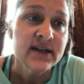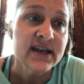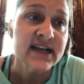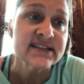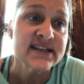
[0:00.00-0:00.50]

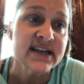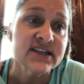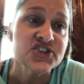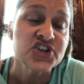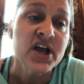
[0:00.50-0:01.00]
Next
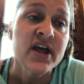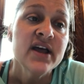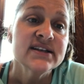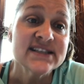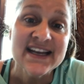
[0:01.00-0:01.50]

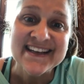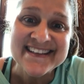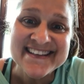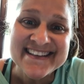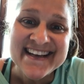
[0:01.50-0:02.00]

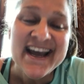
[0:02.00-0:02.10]
sentence.